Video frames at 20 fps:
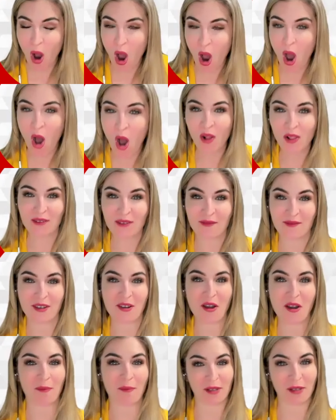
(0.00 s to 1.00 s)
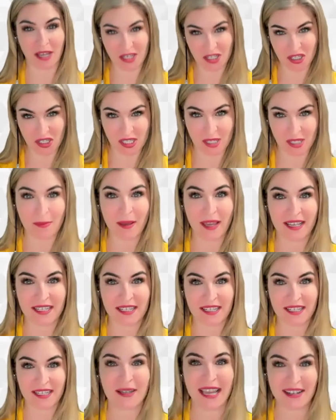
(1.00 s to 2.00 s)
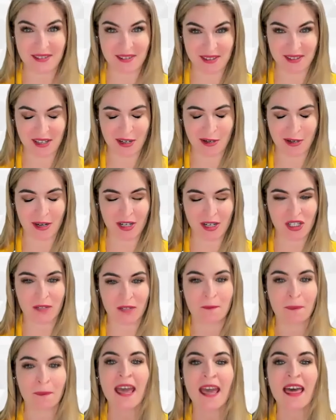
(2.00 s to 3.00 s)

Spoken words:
all of the complications of the pandemic entered the equation,